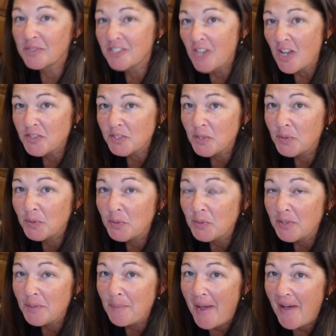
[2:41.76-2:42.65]
what's also
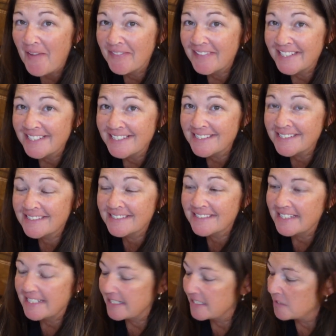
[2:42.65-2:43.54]
cool about
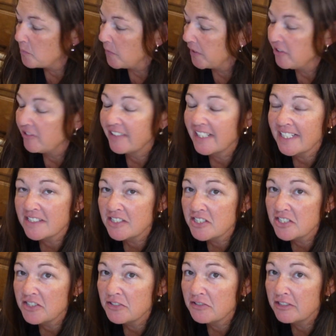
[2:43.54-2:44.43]
this is when you get
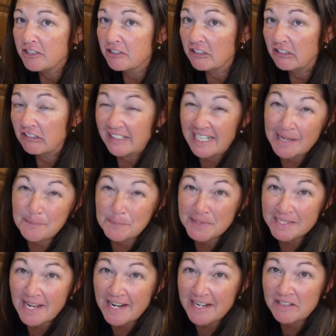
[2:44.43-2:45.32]
to your
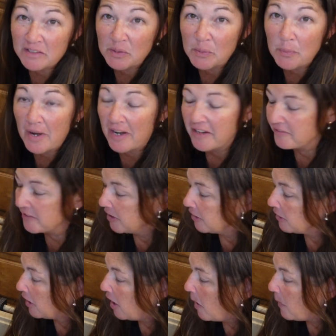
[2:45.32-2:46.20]
campsite or wherever
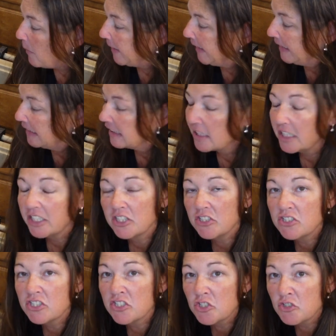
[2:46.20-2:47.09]
you're going,
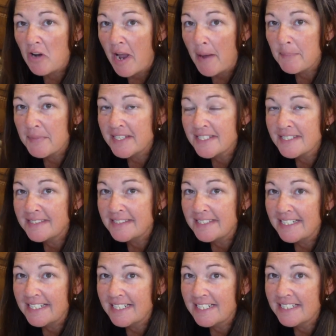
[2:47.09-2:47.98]
you just drop
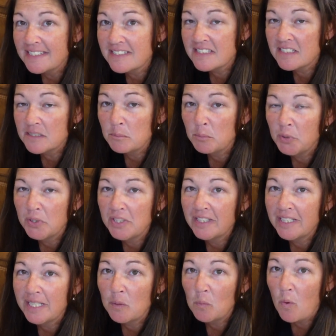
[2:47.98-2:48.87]
this in some
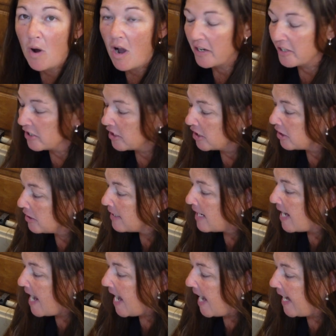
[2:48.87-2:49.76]
boiling water,
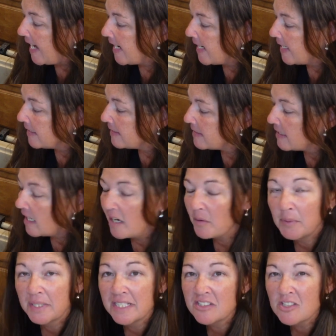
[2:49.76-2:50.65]
and
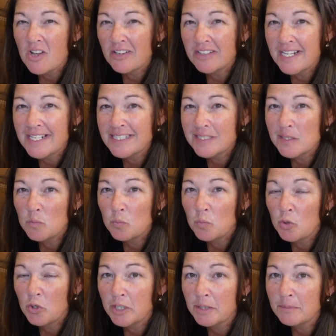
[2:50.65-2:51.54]
when it's all nice and
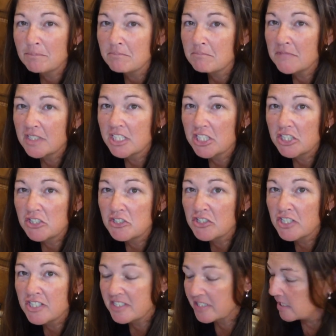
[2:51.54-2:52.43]
warm,
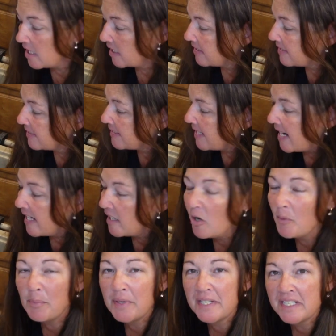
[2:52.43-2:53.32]
you just cut the side
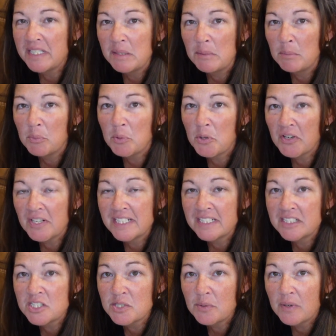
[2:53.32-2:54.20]
open and pour it
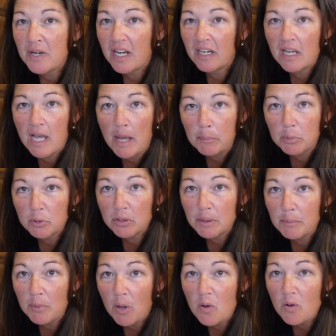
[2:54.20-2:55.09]
into a cup
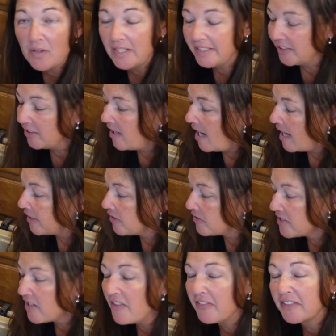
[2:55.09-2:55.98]
or a bowl, and you got
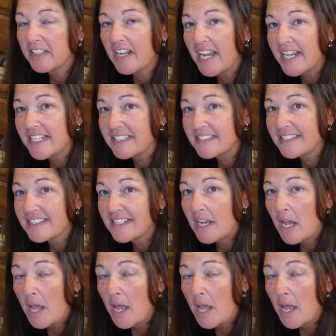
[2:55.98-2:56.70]
yourself a nice